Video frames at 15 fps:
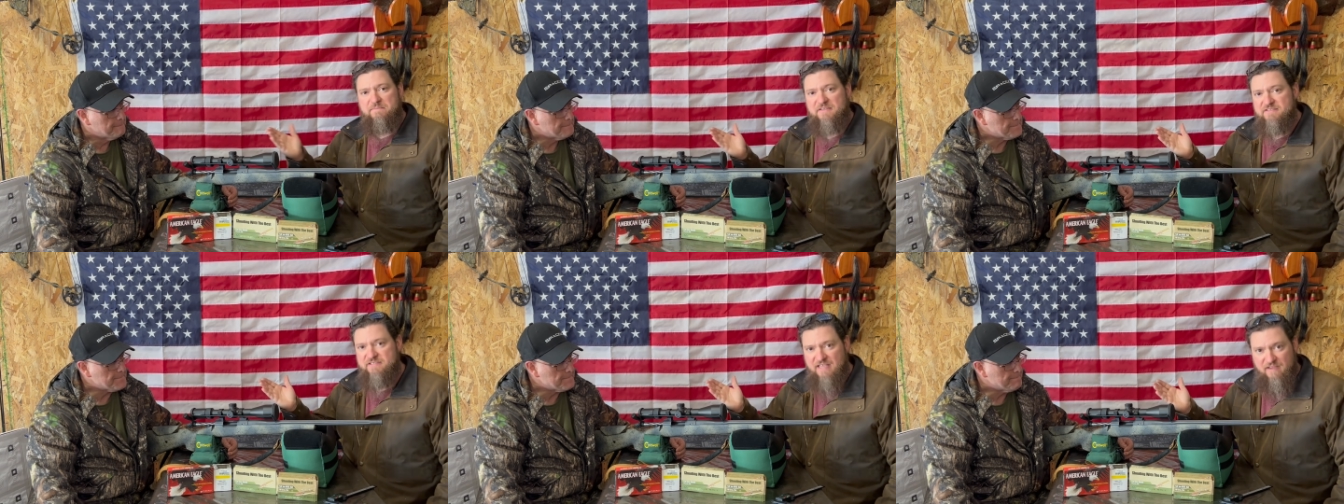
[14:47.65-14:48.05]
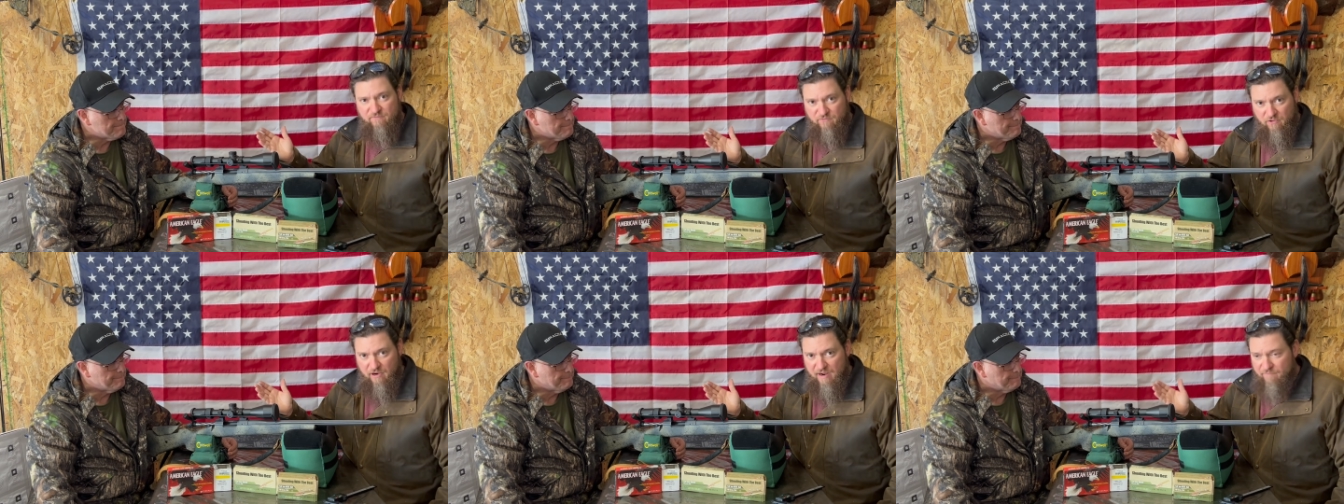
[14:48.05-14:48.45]
this thing
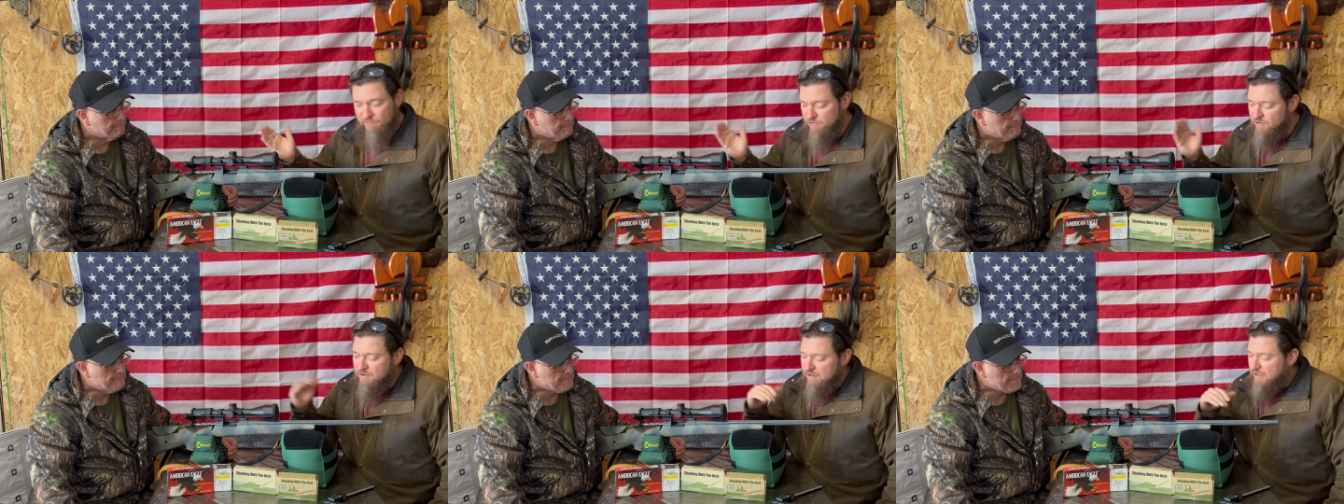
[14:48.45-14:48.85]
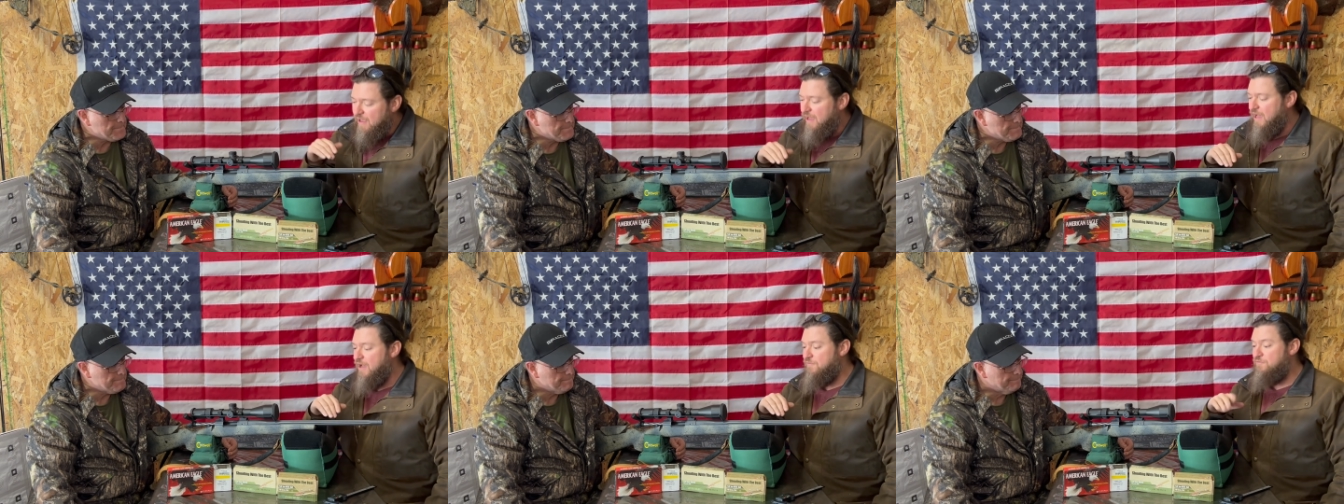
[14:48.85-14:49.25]
forever.
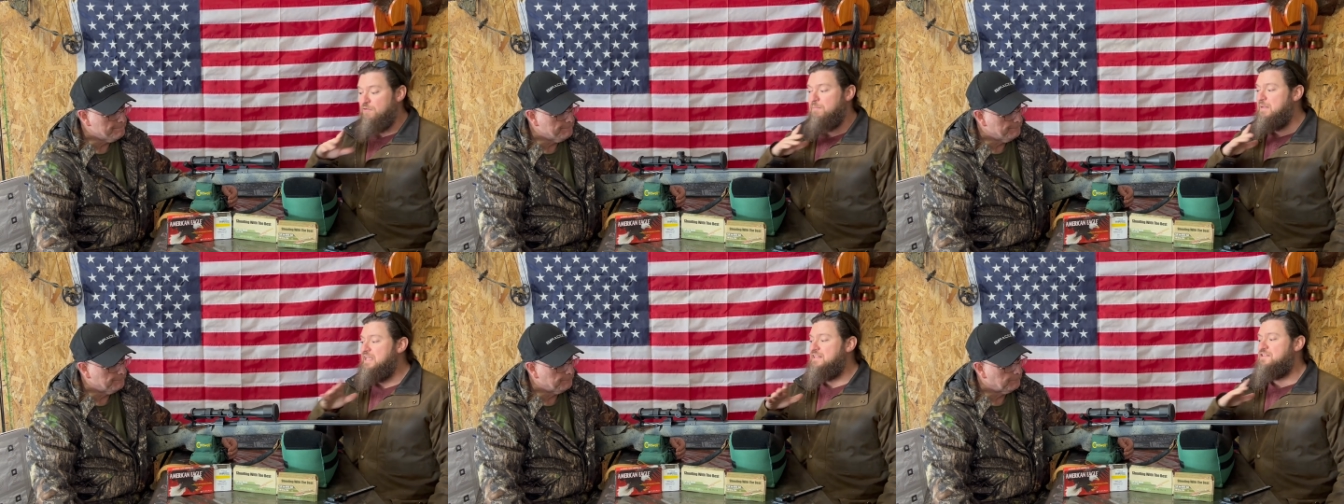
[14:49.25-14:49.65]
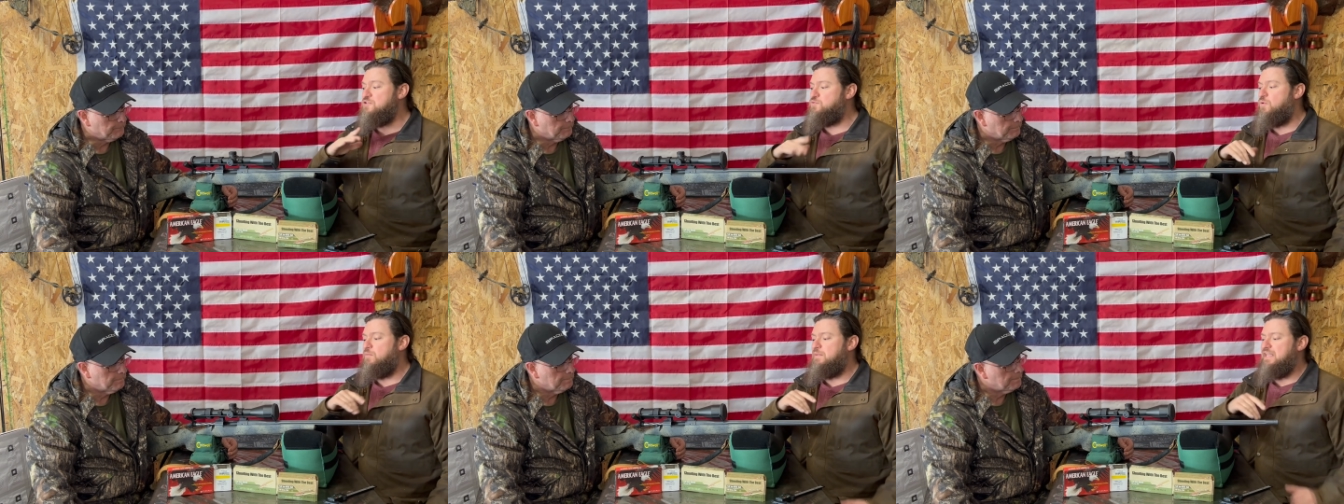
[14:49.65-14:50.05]
For me, this
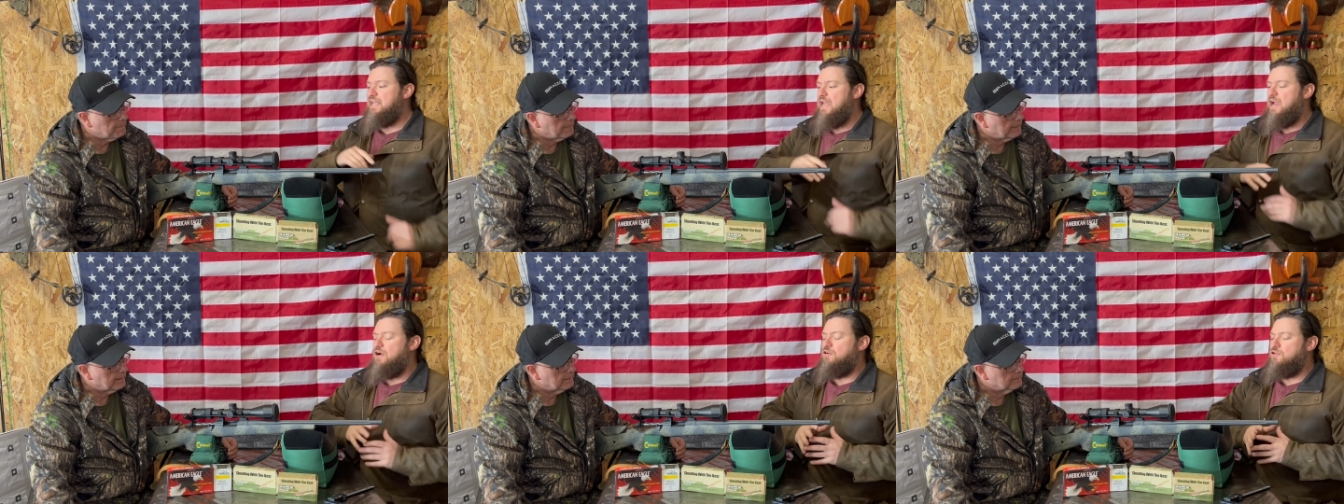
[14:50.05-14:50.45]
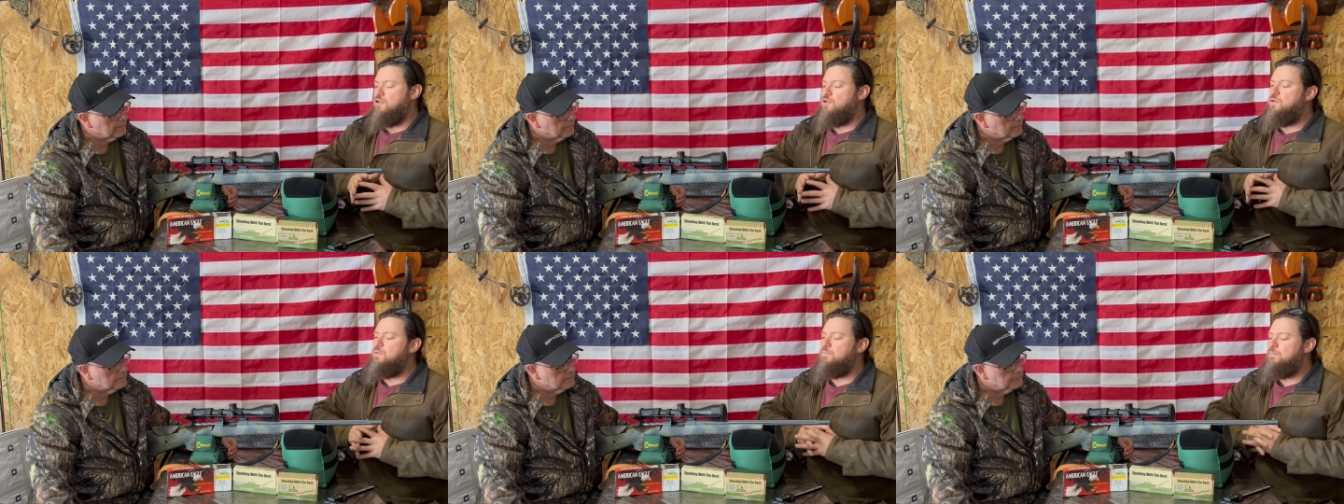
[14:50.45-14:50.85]
will be
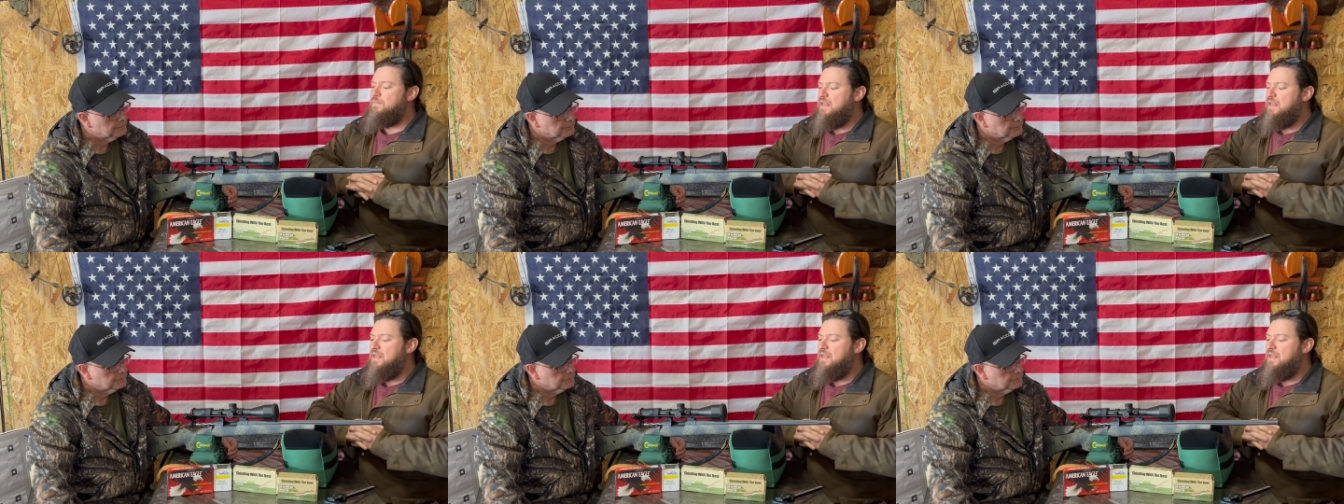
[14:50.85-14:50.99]
heirloom.